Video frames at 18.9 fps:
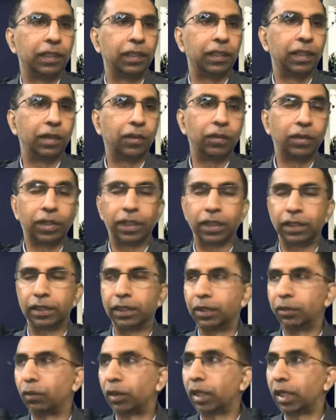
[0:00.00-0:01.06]
Now you can
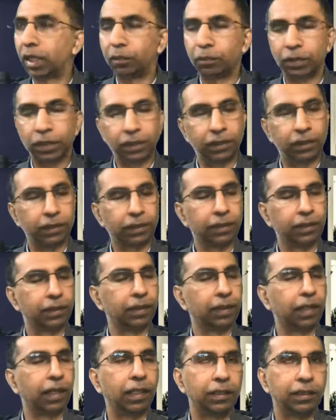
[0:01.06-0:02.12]
say, what happens,
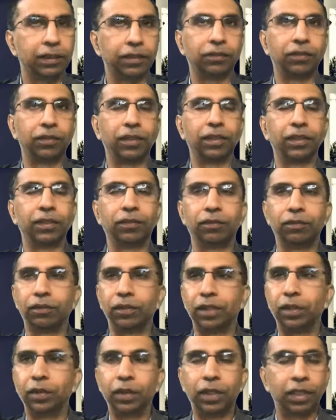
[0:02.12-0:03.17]
Raj, if
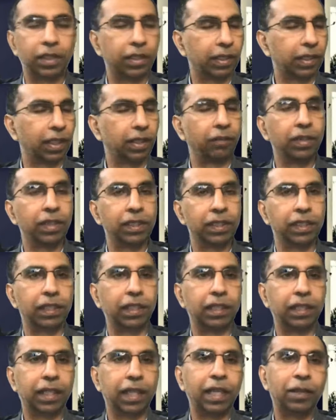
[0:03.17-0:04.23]
we do it every
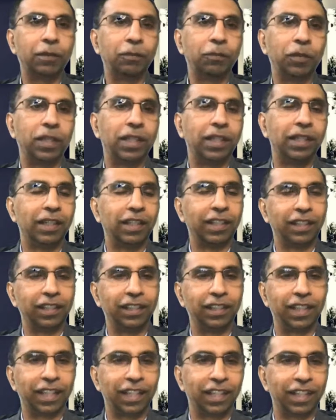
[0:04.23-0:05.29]
single time?
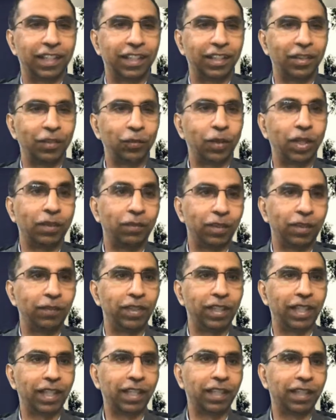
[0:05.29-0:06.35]
Then when will we
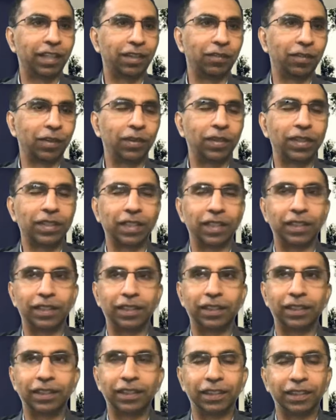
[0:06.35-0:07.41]
take care of
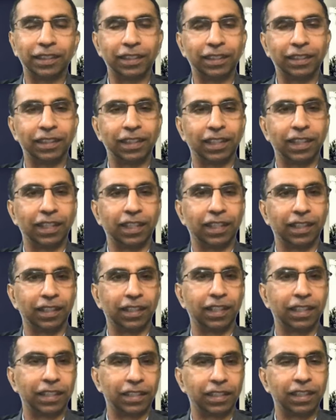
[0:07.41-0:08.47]
ourselves?
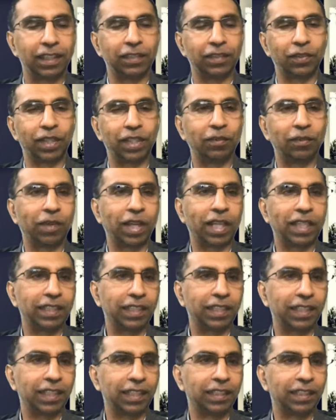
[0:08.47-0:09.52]
That's where the
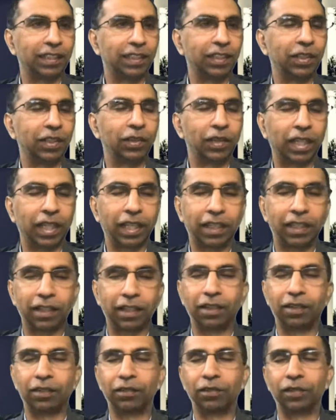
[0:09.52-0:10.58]
magic is. You take
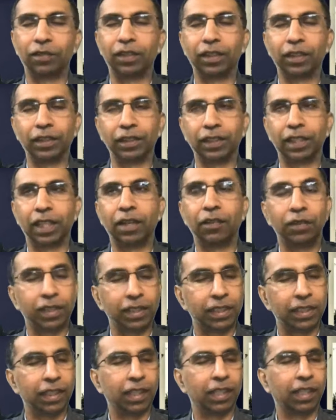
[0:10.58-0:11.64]
care of every
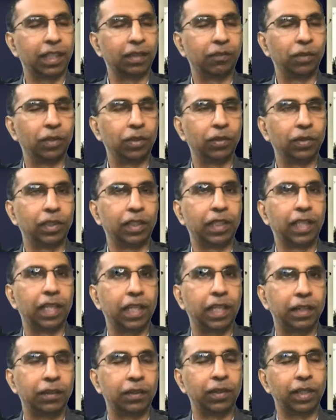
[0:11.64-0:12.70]
single time you
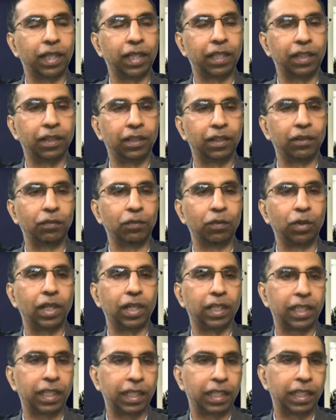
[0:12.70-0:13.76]
care to take care of
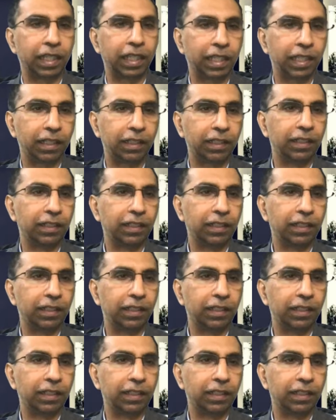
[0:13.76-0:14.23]
what they need.